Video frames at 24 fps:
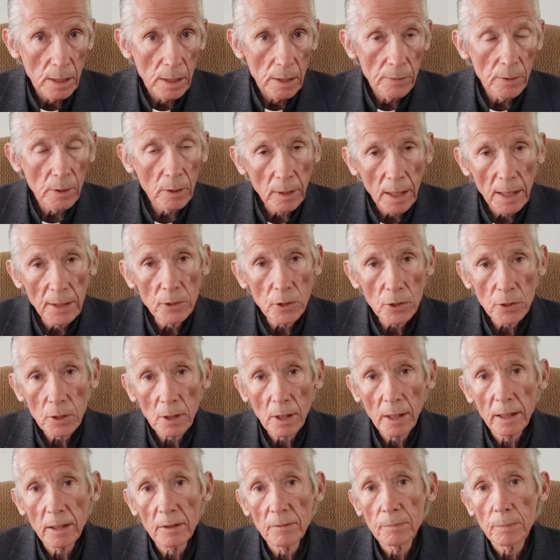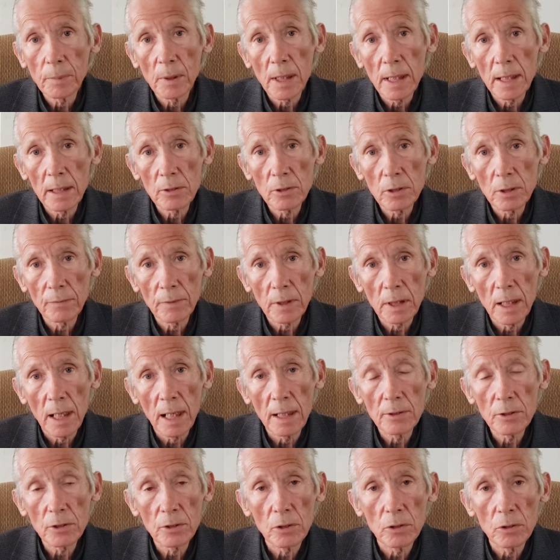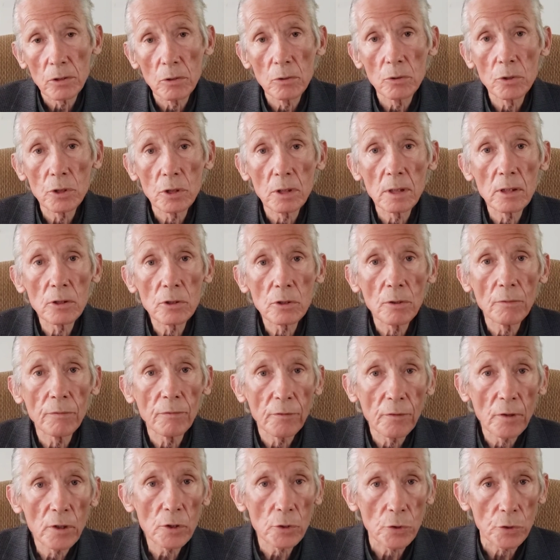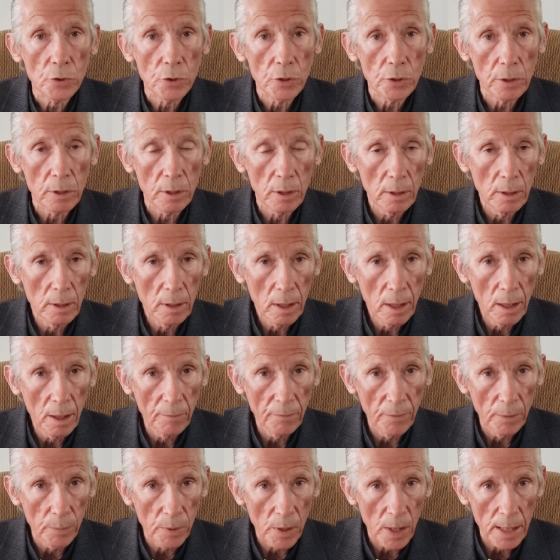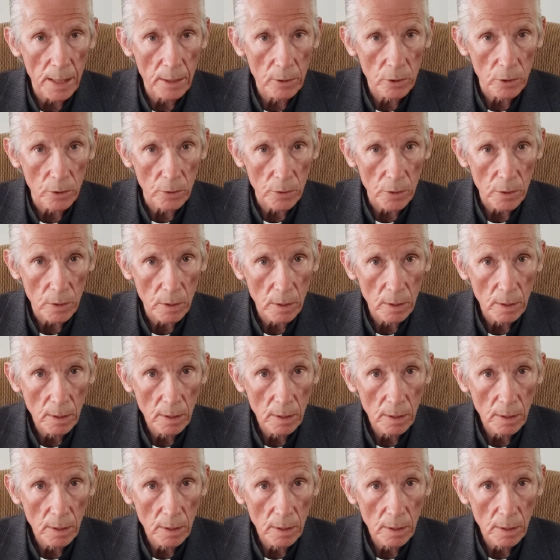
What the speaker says: The legislative branch of the Constitution is the first of the branches,